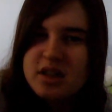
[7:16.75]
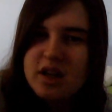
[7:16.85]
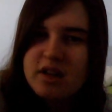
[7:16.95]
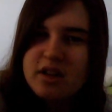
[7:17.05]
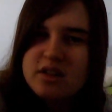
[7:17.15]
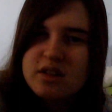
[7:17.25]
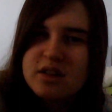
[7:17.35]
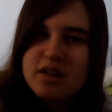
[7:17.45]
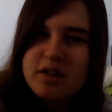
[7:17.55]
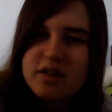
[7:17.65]
yeah, that's
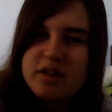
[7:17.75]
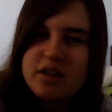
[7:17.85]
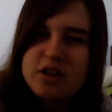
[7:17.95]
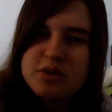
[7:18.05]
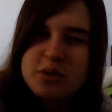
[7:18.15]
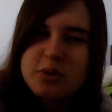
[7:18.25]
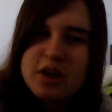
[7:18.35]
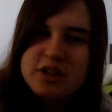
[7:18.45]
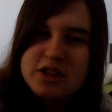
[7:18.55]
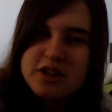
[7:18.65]
it. Thanks for
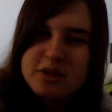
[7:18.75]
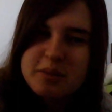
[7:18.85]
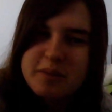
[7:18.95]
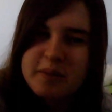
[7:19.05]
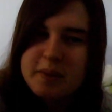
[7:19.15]
watching.